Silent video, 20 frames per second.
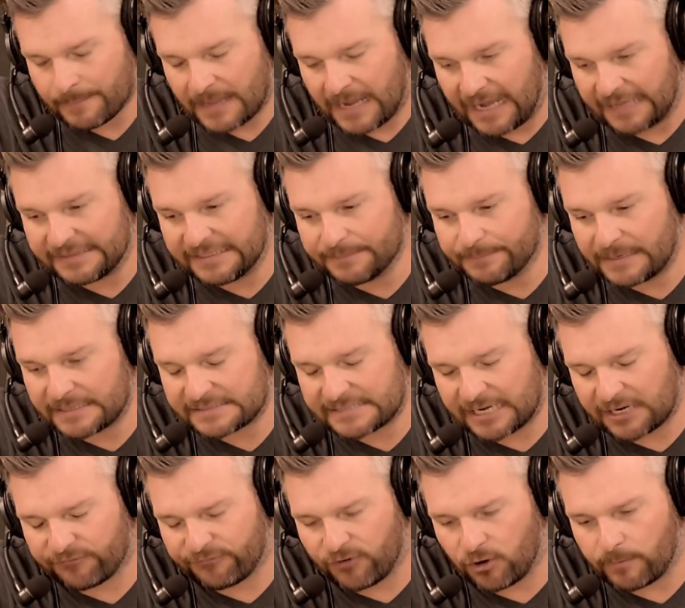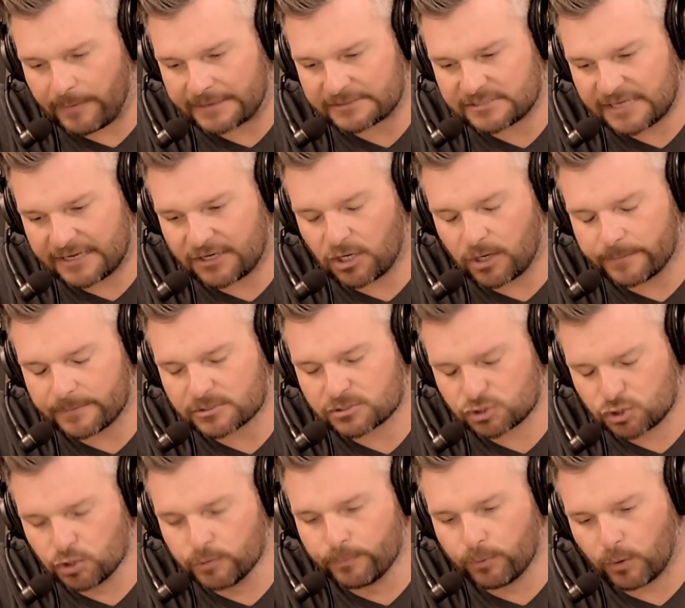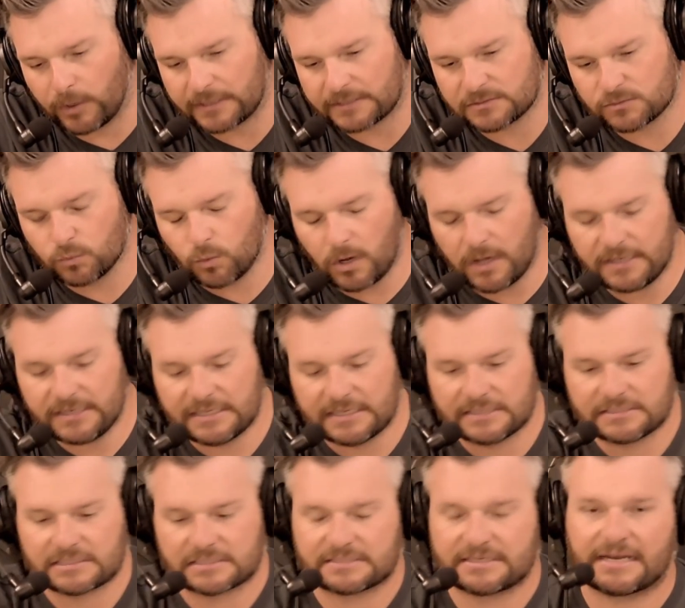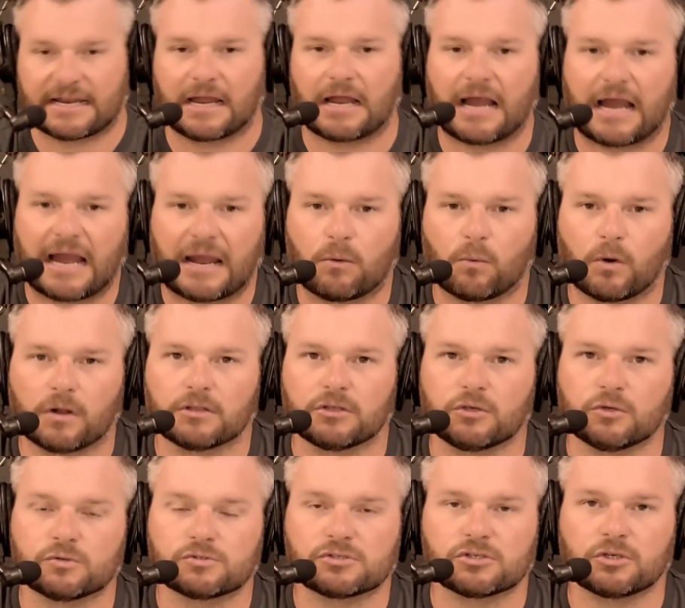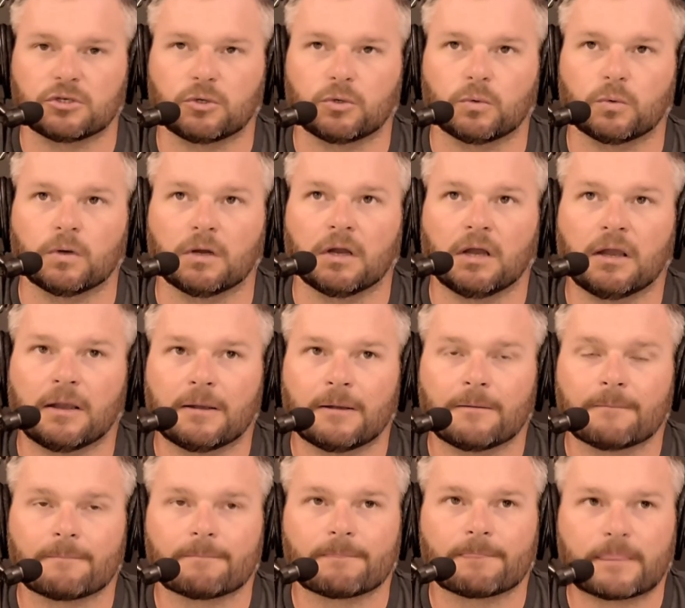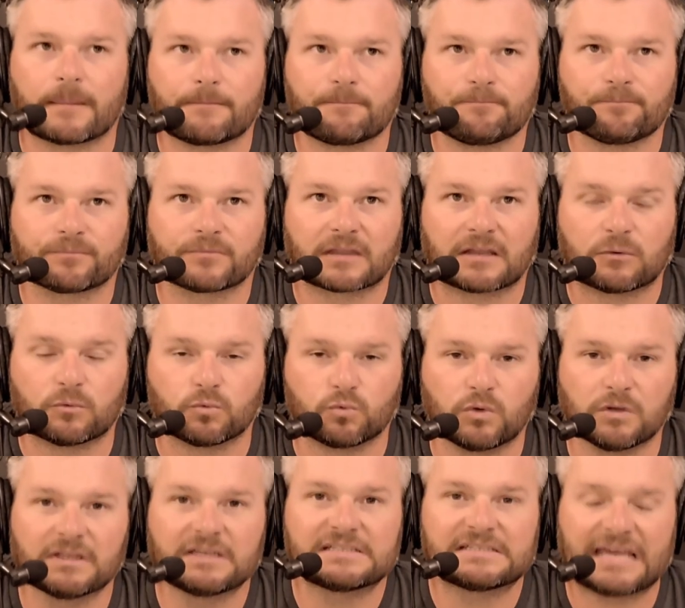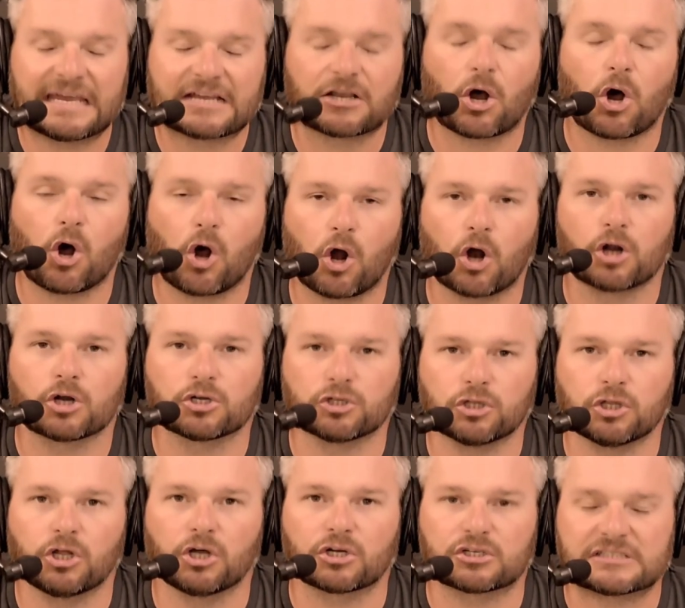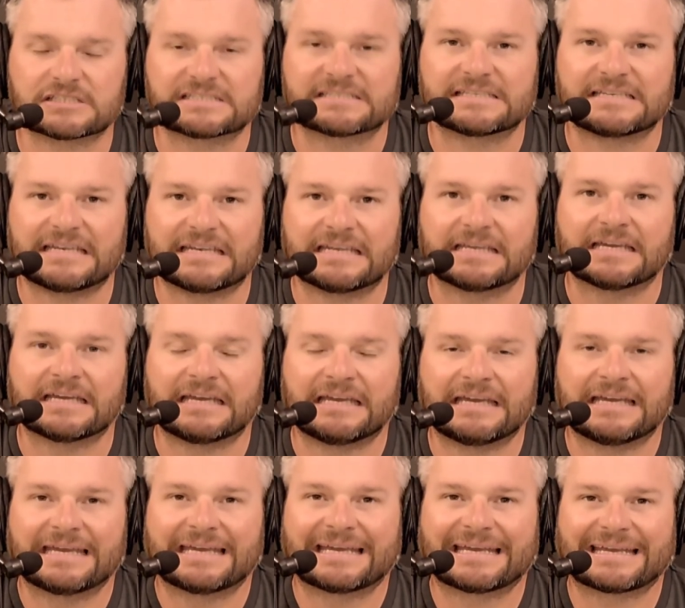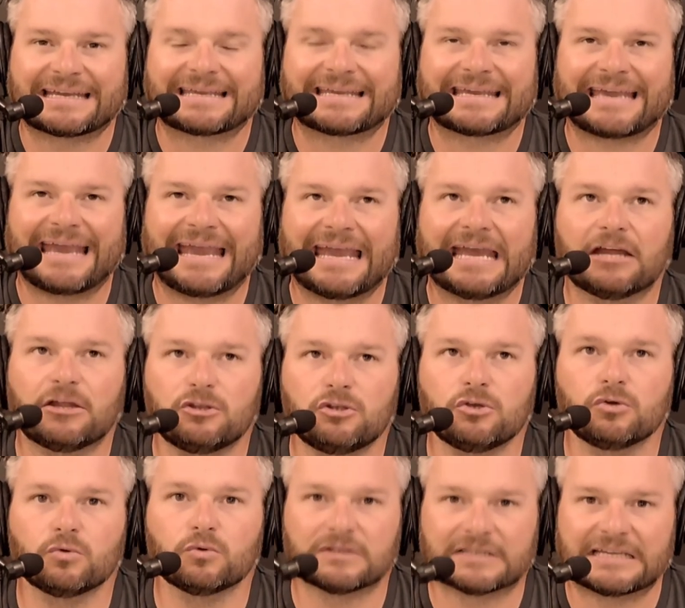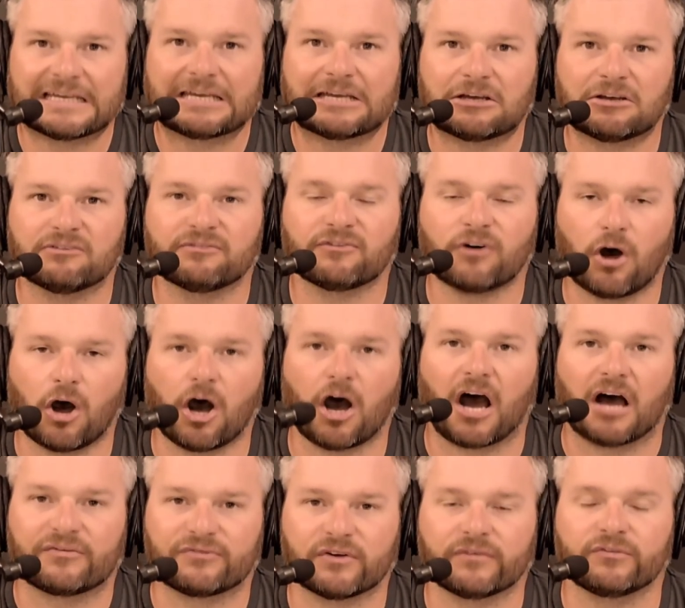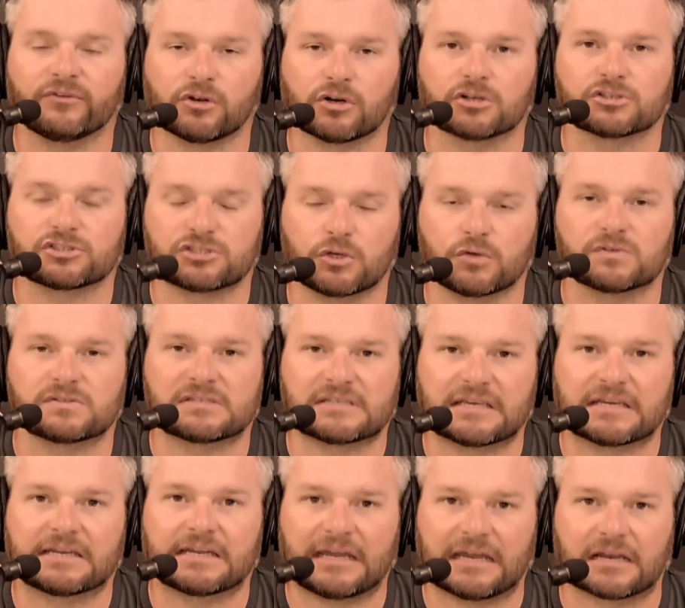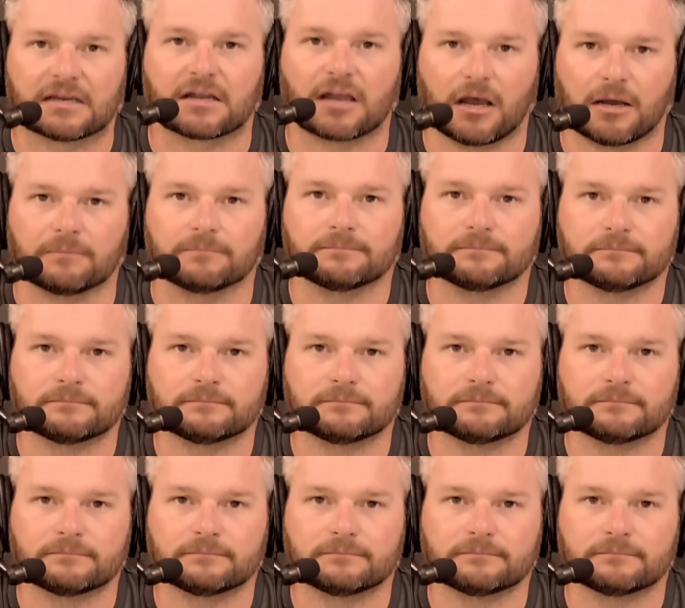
I think my take home is 2 points. One is that I want you to really take a hard look to see, can you live off of your associate income?